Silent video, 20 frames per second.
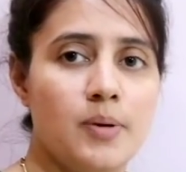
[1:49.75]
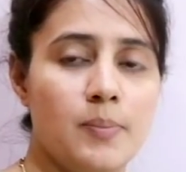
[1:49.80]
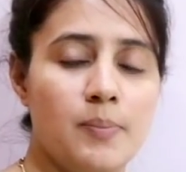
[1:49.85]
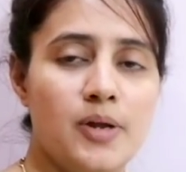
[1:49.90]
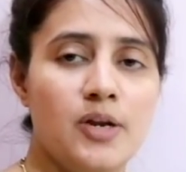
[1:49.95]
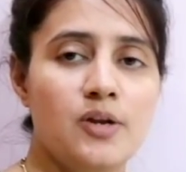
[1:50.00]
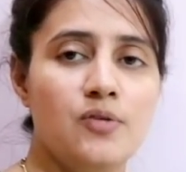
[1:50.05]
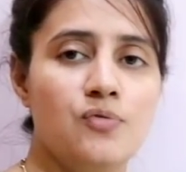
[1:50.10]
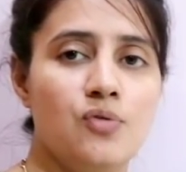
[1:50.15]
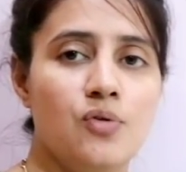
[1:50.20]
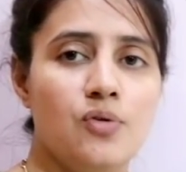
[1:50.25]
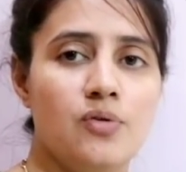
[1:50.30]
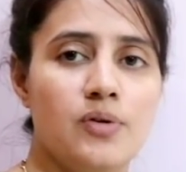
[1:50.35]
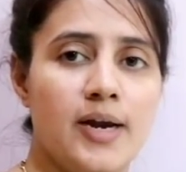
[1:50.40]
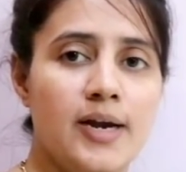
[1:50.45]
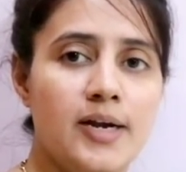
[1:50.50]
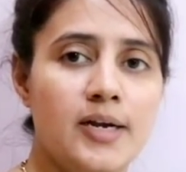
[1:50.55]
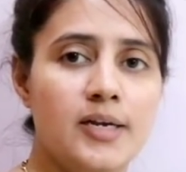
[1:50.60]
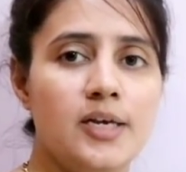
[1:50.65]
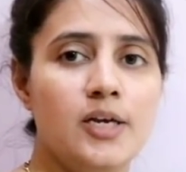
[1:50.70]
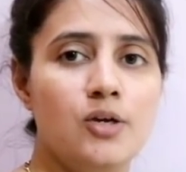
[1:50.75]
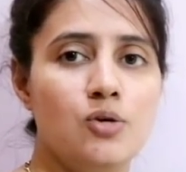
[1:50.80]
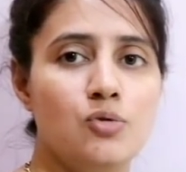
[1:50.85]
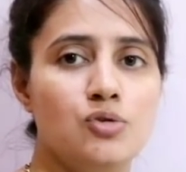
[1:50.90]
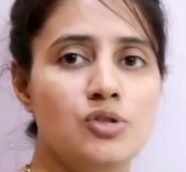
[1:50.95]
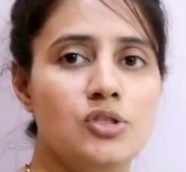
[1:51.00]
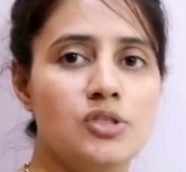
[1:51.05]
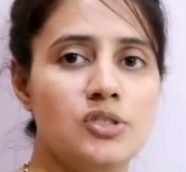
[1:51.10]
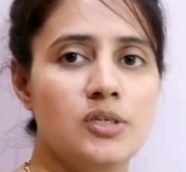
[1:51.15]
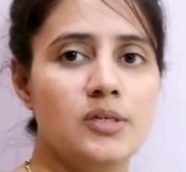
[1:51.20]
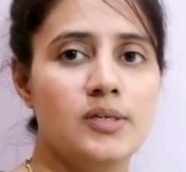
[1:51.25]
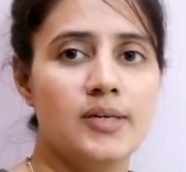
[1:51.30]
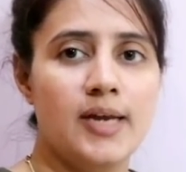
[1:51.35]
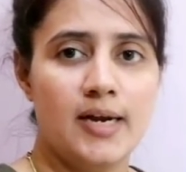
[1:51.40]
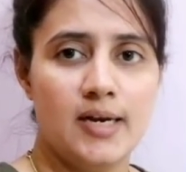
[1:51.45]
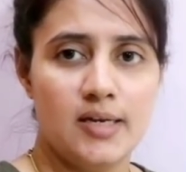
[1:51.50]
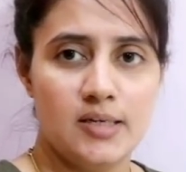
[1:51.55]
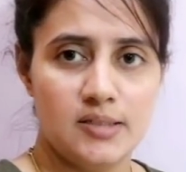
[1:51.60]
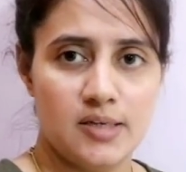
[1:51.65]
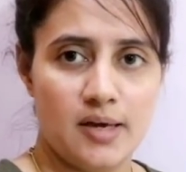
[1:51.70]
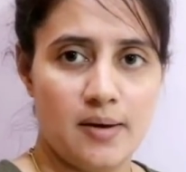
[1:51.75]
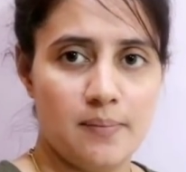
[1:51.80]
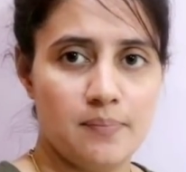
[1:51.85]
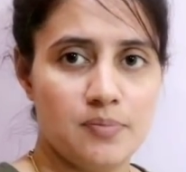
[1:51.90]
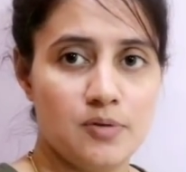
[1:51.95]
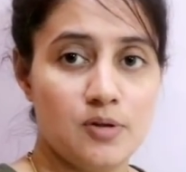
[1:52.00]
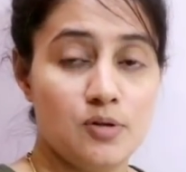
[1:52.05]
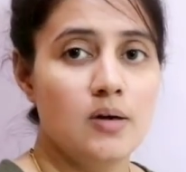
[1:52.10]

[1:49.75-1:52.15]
preparing for NTA UGC NET exam.